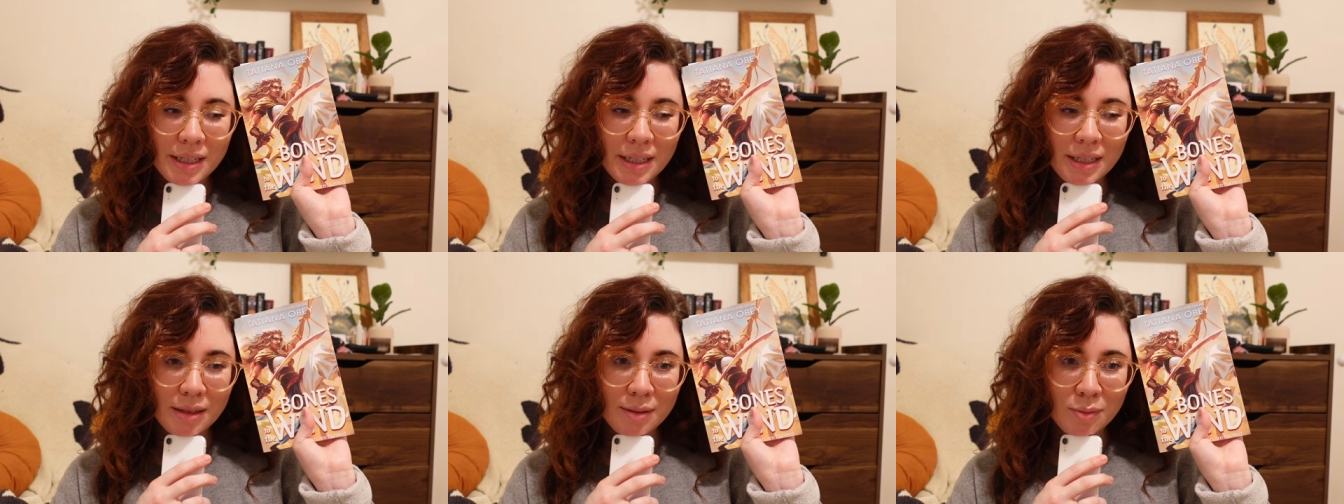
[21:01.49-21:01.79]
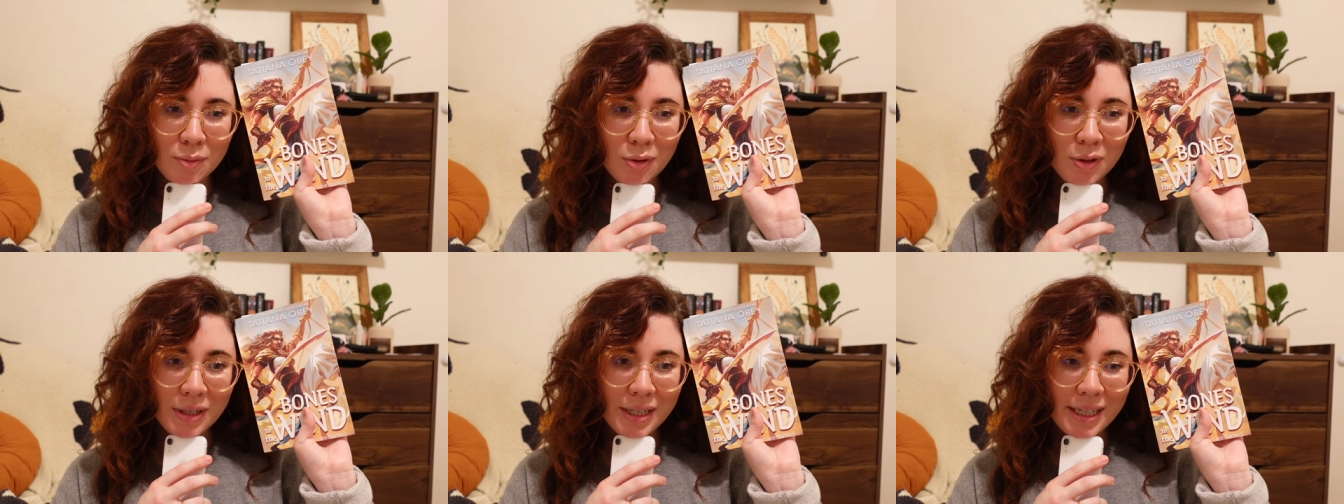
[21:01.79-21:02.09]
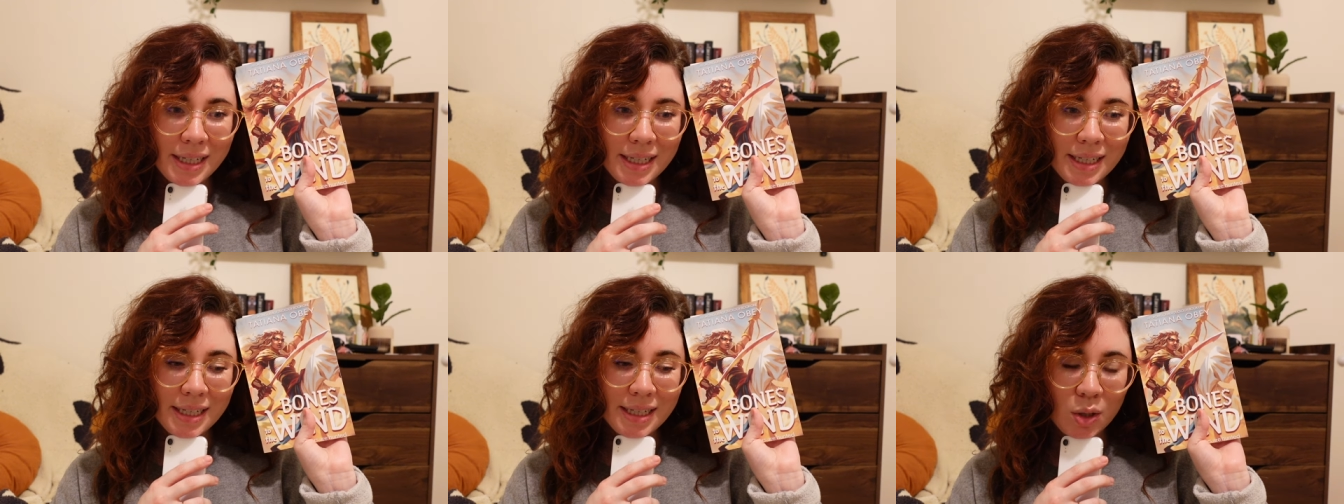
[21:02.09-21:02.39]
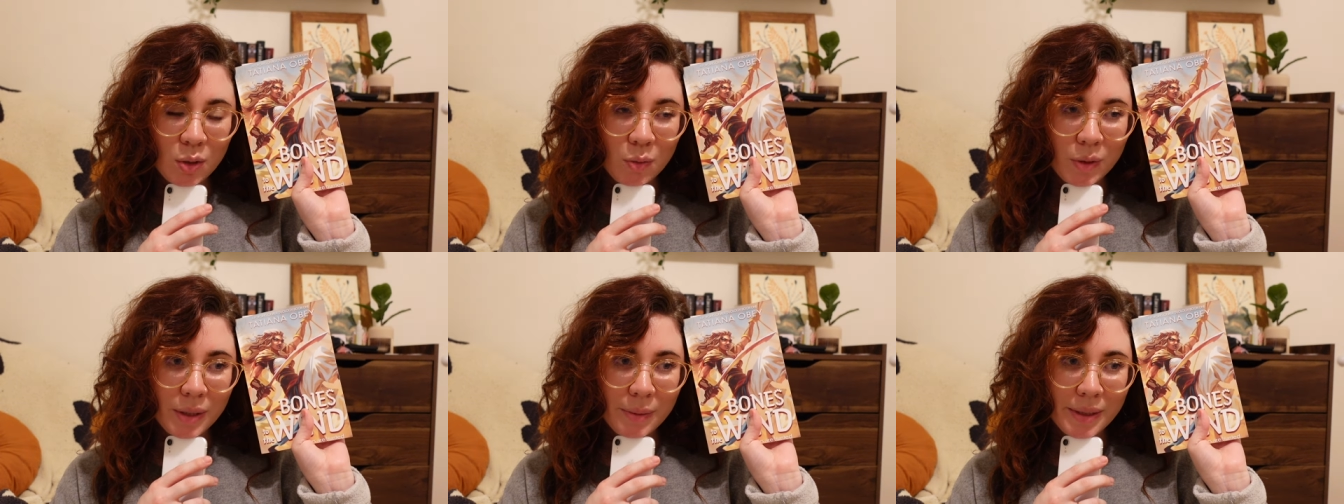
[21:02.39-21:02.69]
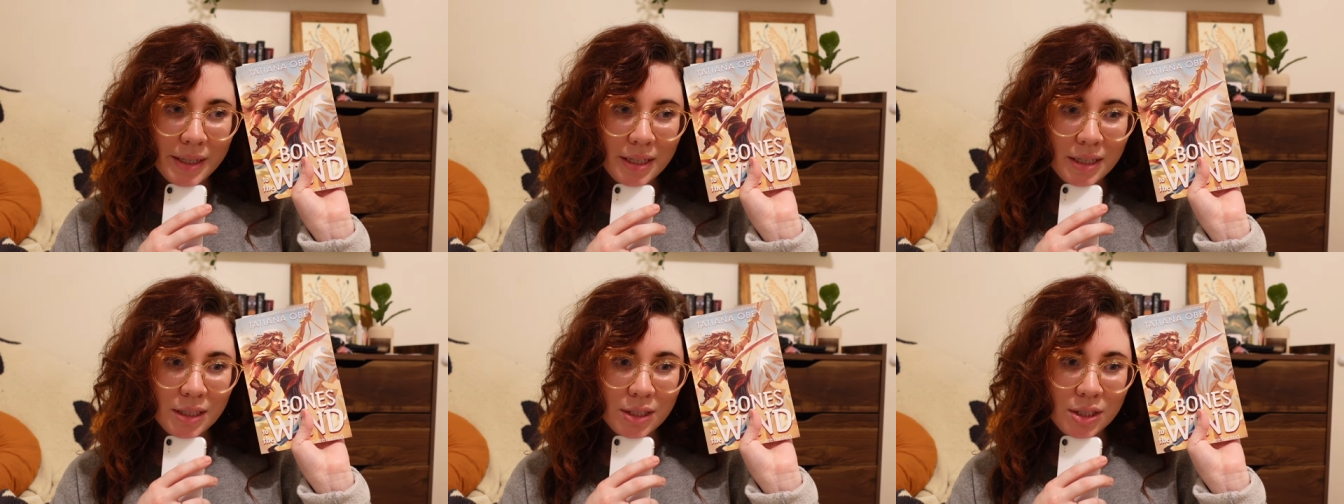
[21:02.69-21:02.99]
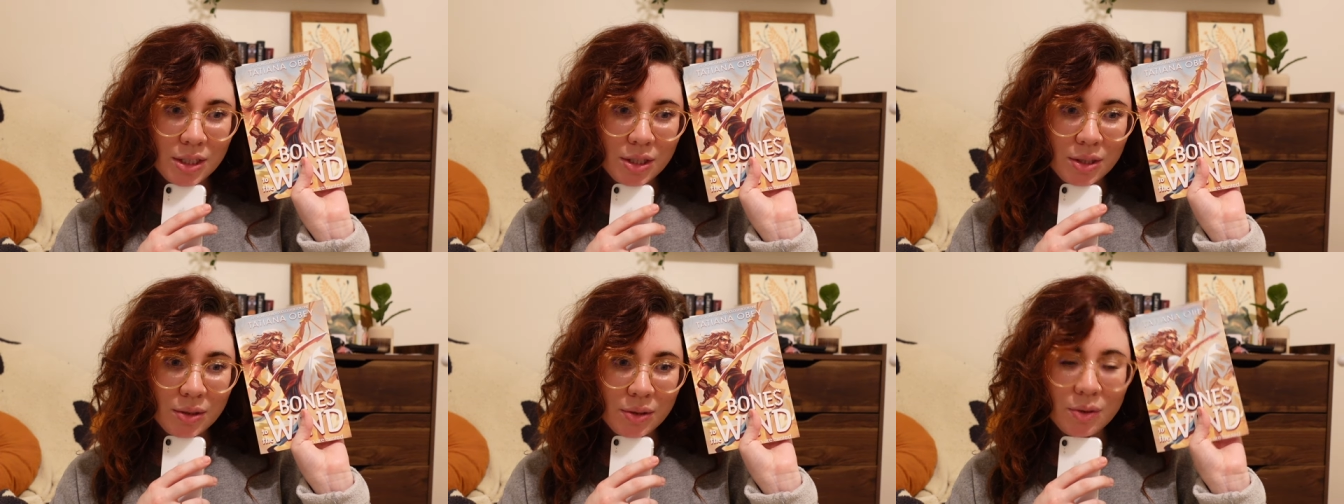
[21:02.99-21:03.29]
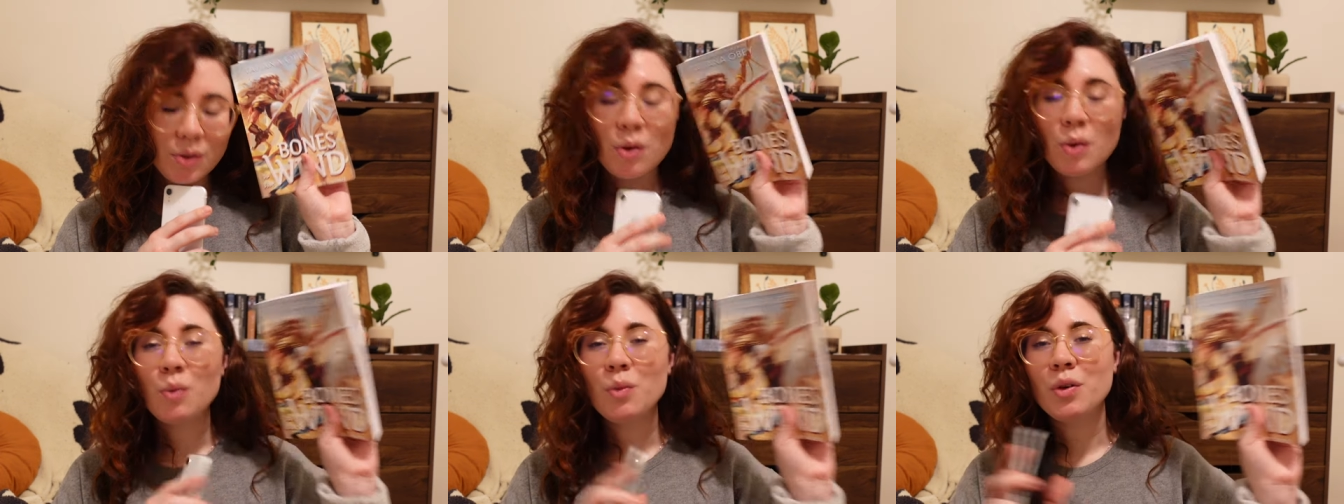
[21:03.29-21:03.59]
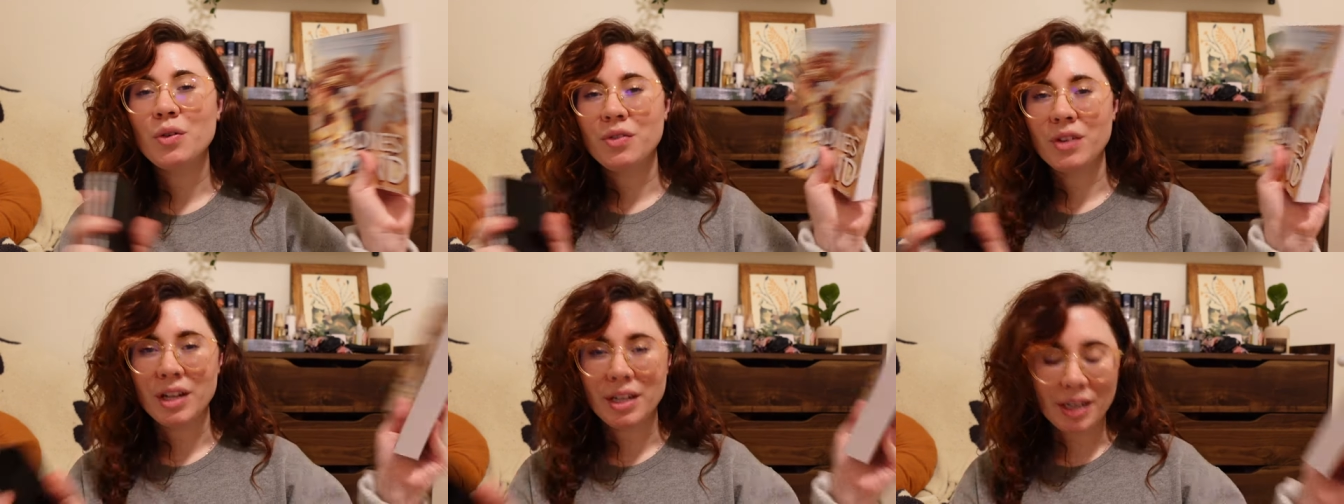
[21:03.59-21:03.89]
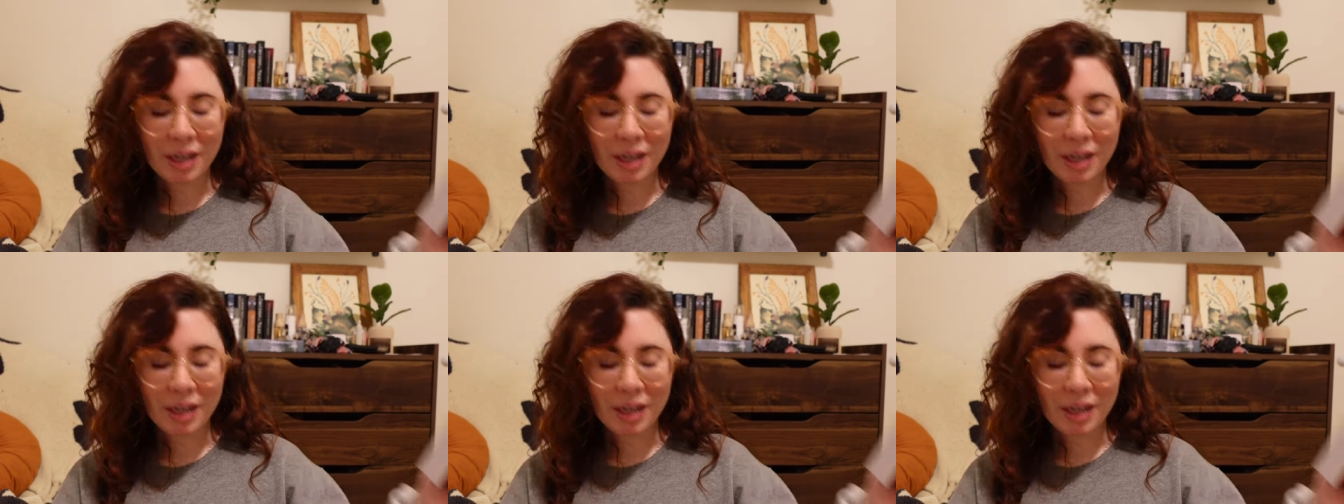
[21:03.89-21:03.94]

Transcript: in the morning? What am I gonna do? We'll find